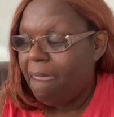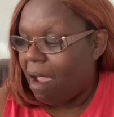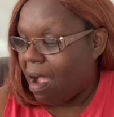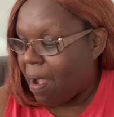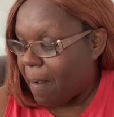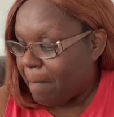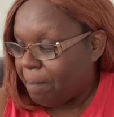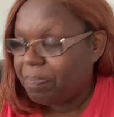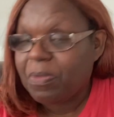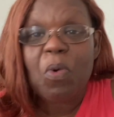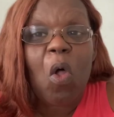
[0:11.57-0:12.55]

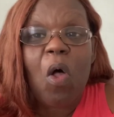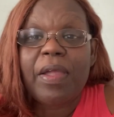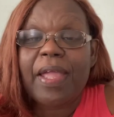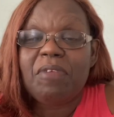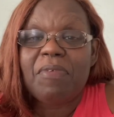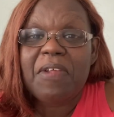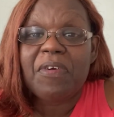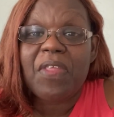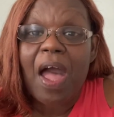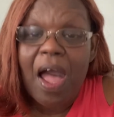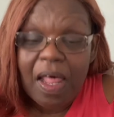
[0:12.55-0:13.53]
We're all getting ready for
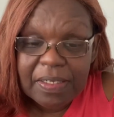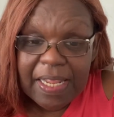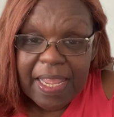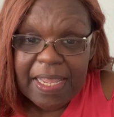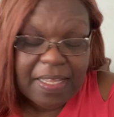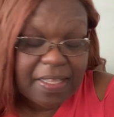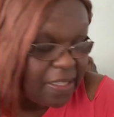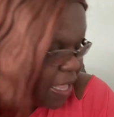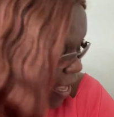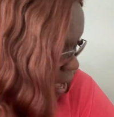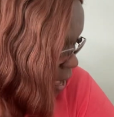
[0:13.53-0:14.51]
the holidays
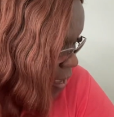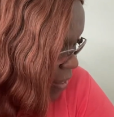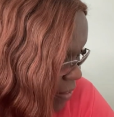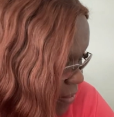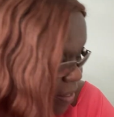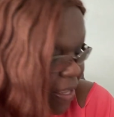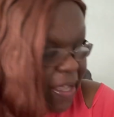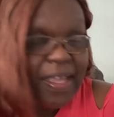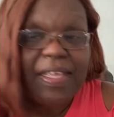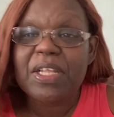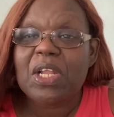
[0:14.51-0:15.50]
and,
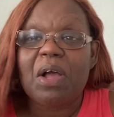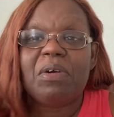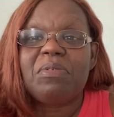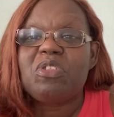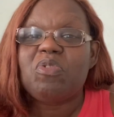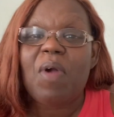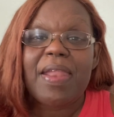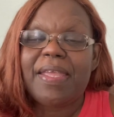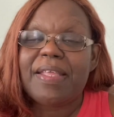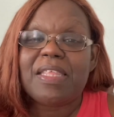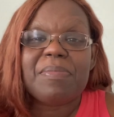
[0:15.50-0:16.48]
you know, trying to
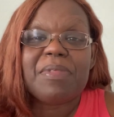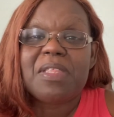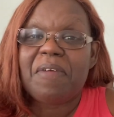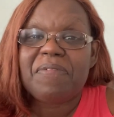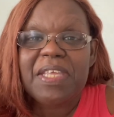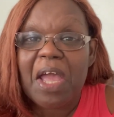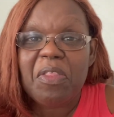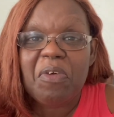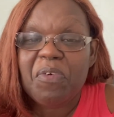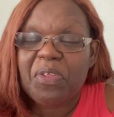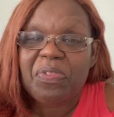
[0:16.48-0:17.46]
get some stuff
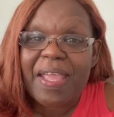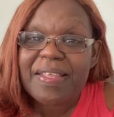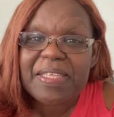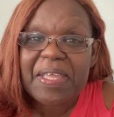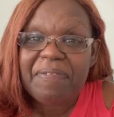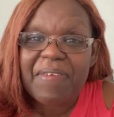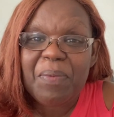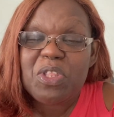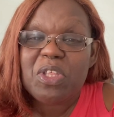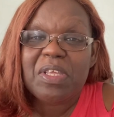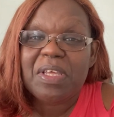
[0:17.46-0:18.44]
together for Thanksgiving,
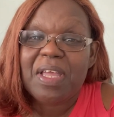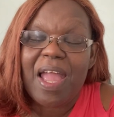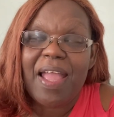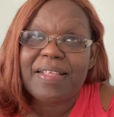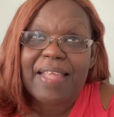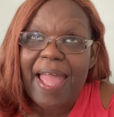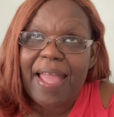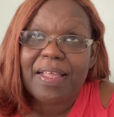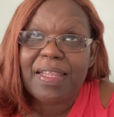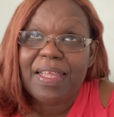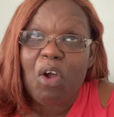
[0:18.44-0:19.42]
which is
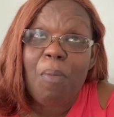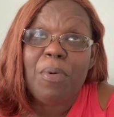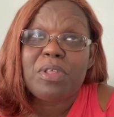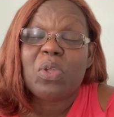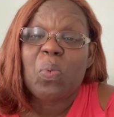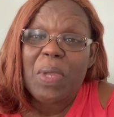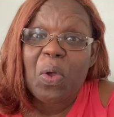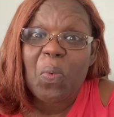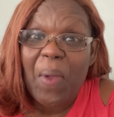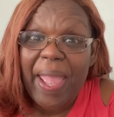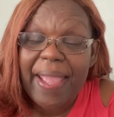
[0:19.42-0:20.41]
exactly almost a week
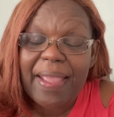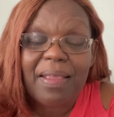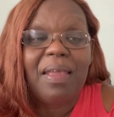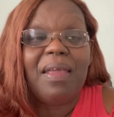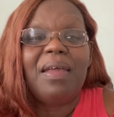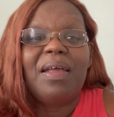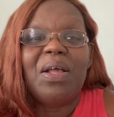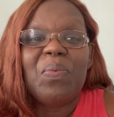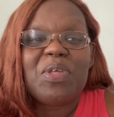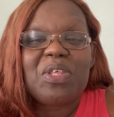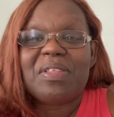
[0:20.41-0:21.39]
away,
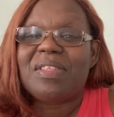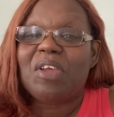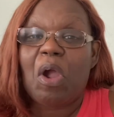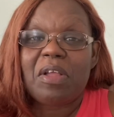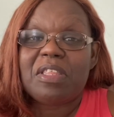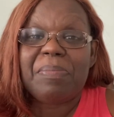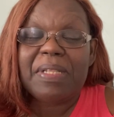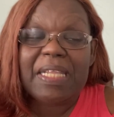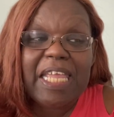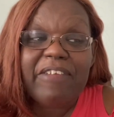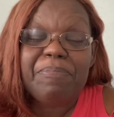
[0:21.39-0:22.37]
which is hard to
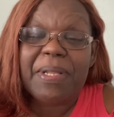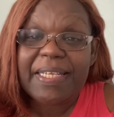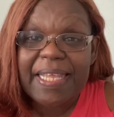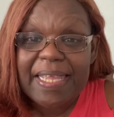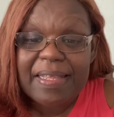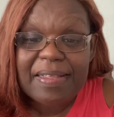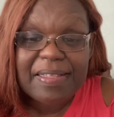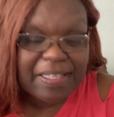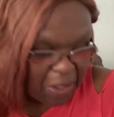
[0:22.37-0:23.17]
believe, but it is.